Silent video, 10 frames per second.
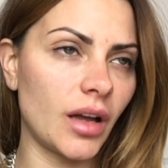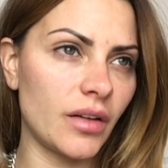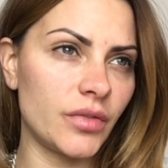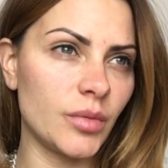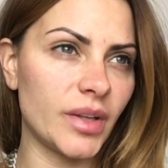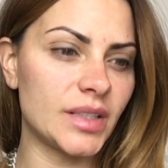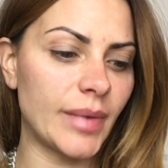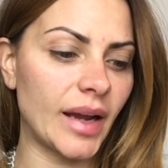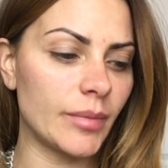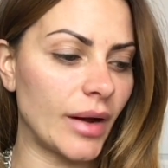a few months
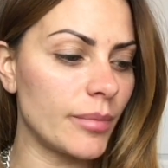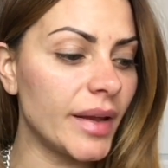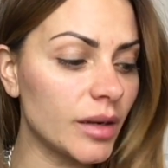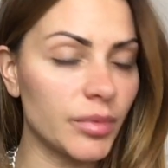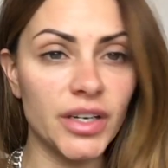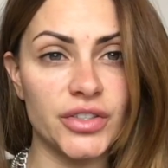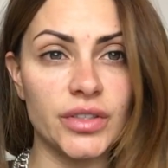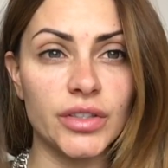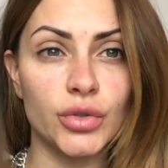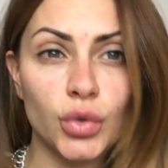back about makeup
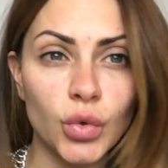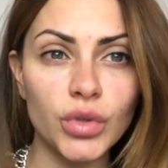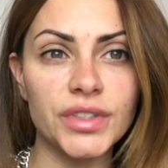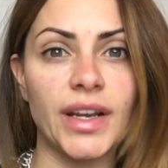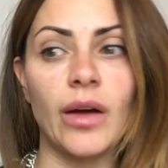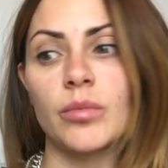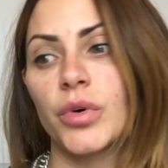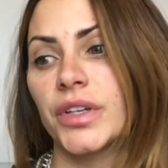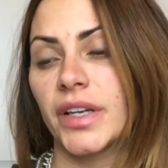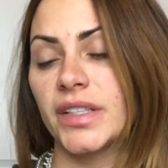brushes and tools and how
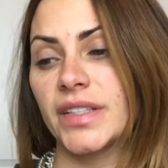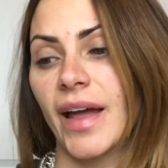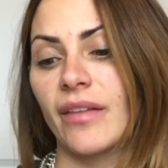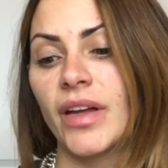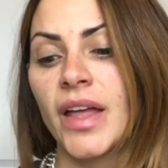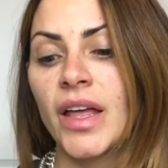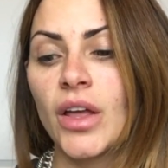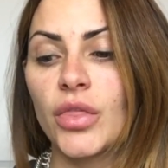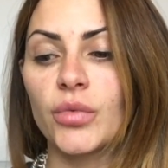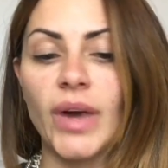important it is to have
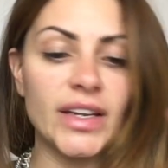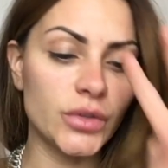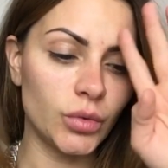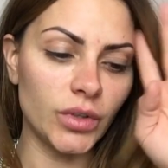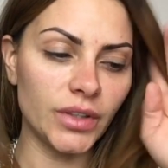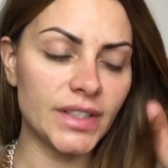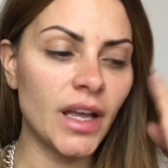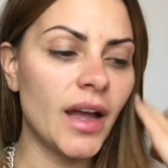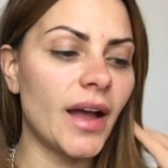the right tools.